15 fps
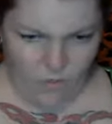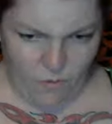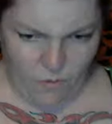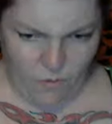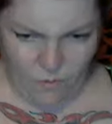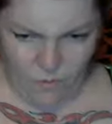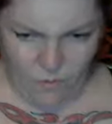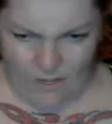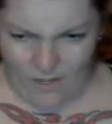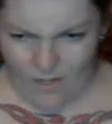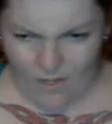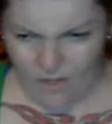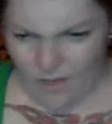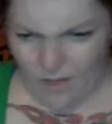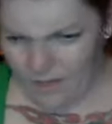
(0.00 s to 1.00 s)

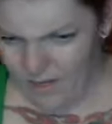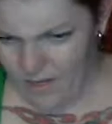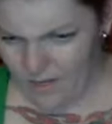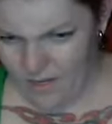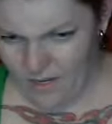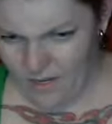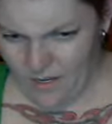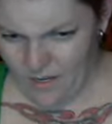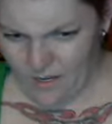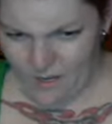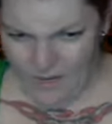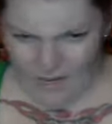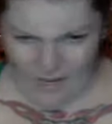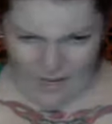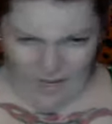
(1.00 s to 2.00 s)
with
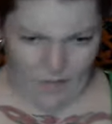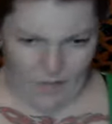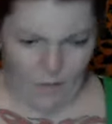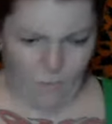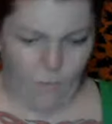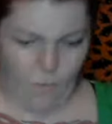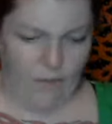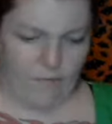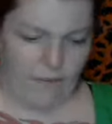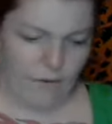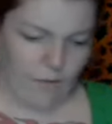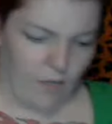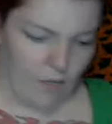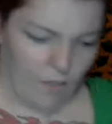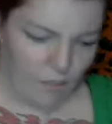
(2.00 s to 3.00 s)
a wet
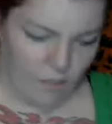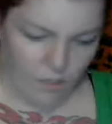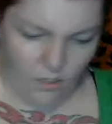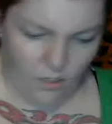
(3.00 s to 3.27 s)
foundation.